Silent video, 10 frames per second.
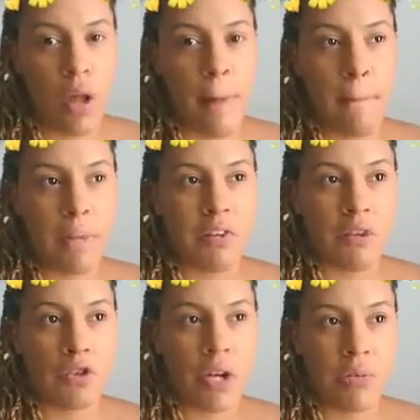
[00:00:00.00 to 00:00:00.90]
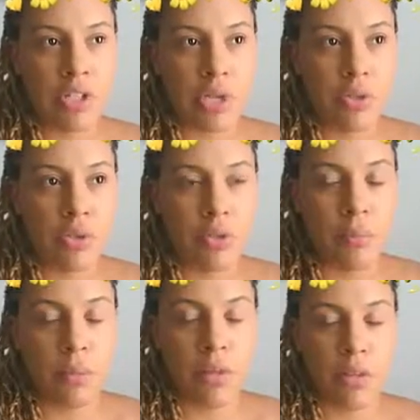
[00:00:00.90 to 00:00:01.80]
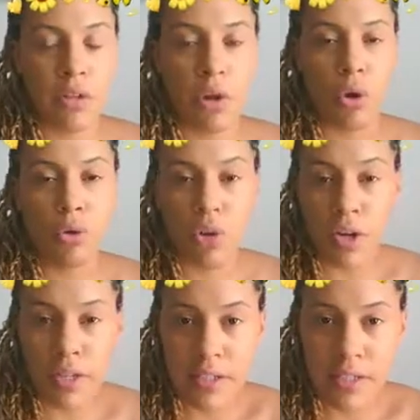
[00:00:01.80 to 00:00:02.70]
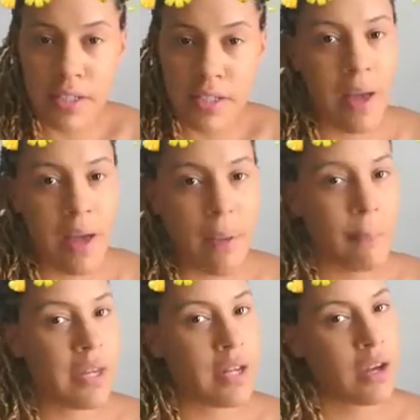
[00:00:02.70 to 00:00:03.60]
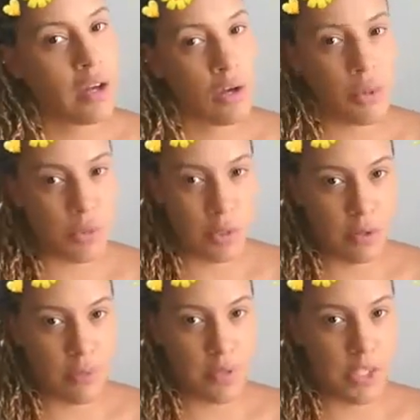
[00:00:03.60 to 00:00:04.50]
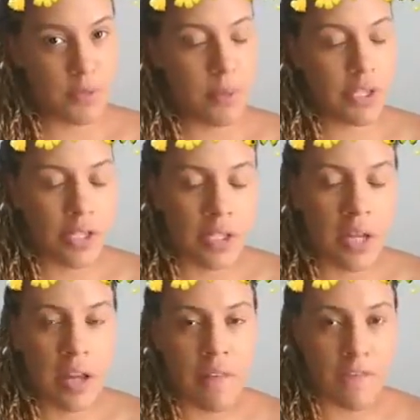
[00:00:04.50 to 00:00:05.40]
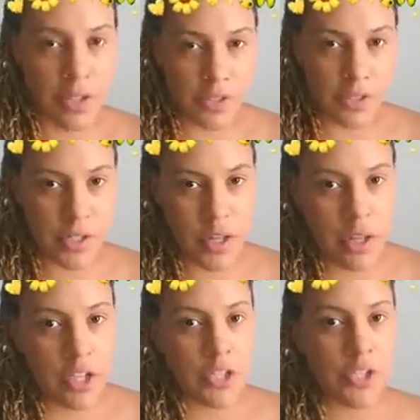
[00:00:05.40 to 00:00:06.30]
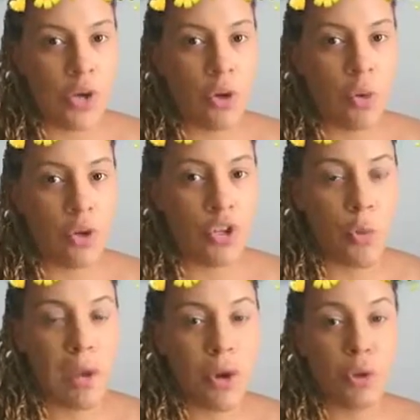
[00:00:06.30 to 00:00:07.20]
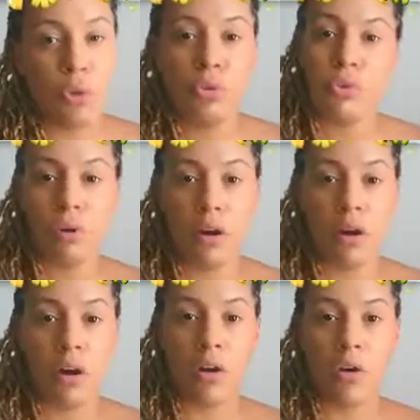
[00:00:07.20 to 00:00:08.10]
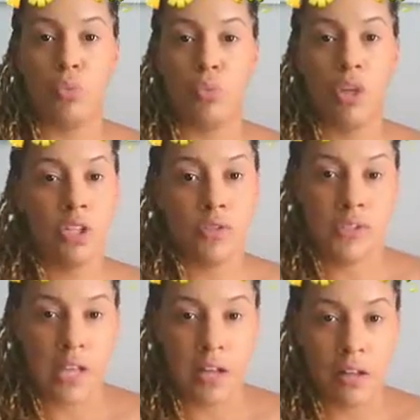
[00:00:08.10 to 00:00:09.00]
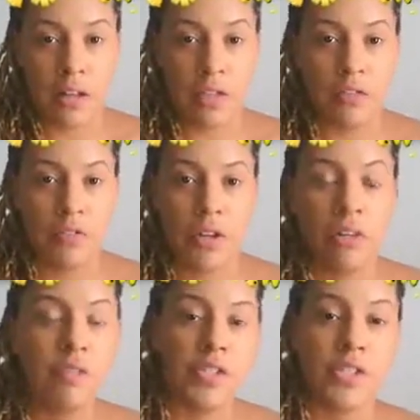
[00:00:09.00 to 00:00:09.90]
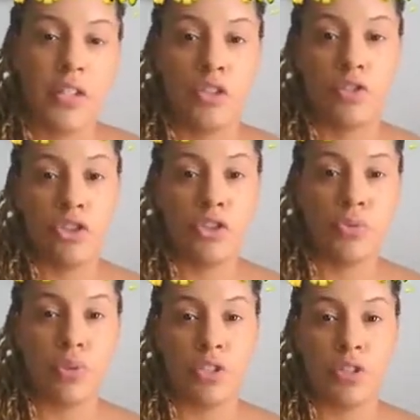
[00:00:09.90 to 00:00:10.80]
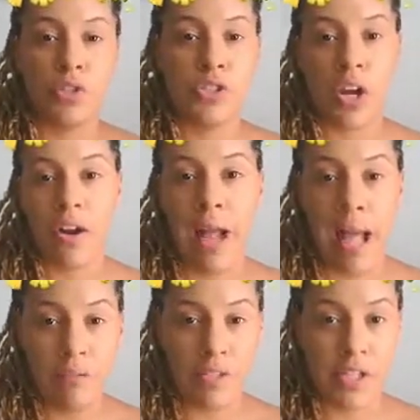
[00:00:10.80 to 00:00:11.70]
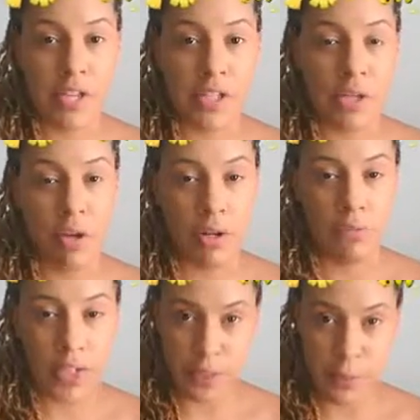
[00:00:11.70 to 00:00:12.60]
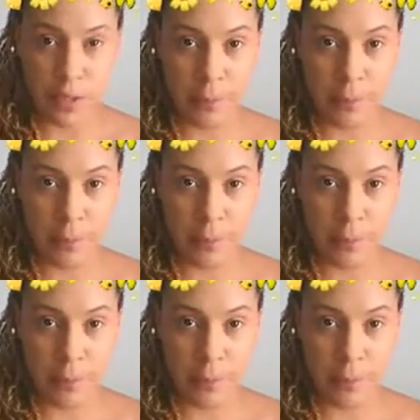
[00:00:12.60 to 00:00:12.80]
But if you try to reach out to a completely cold audience, that may not go as well, especially not at first. So no matter who you are or what you sell, the very first thing you should do when you start advertising on Facebook